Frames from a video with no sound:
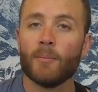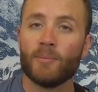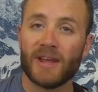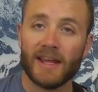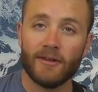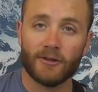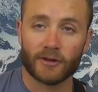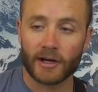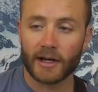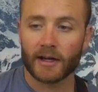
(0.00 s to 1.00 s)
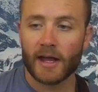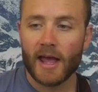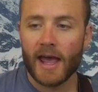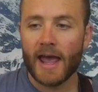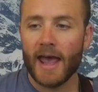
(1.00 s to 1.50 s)
B string.
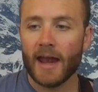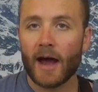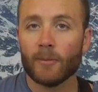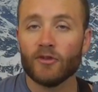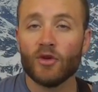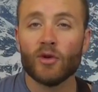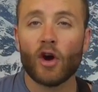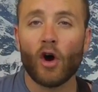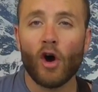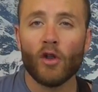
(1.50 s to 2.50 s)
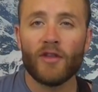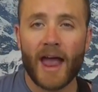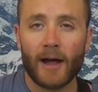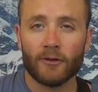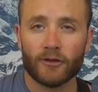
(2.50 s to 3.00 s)
And I'm doing all
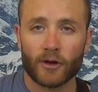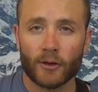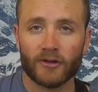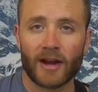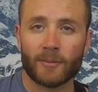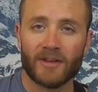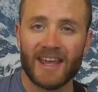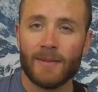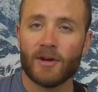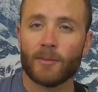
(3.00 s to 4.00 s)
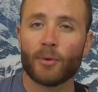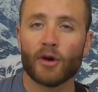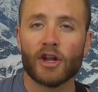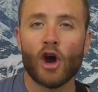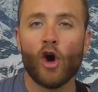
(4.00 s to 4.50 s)
downstrokes and I'm keeping it
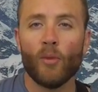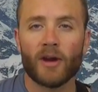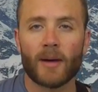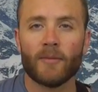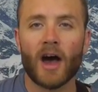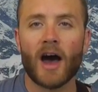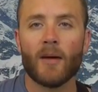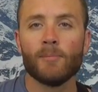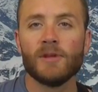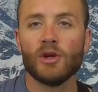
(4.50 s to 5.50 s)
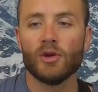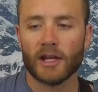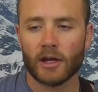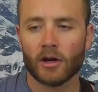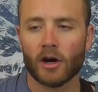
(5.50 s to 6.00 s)
pretty open. I'm not
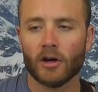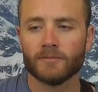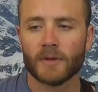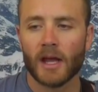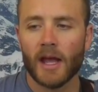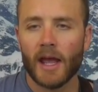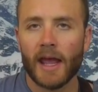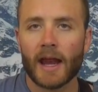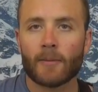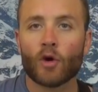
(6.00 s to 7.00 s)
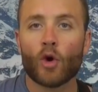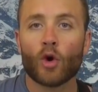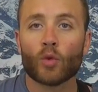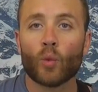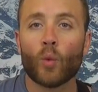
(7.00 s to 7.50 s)
muting it all. And I'm
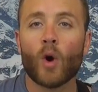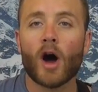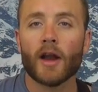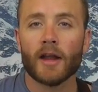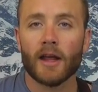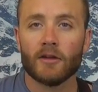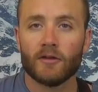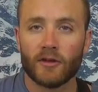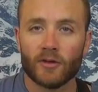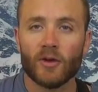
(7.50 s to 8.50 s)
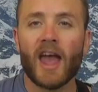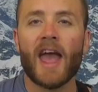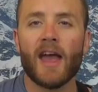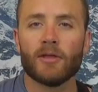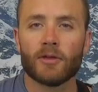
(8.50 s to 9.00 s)
going 1 and 2
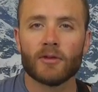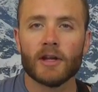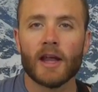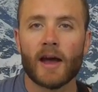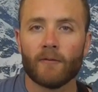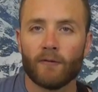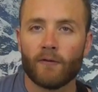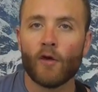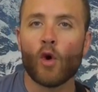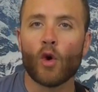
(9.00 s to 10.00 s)
and 3 and 4.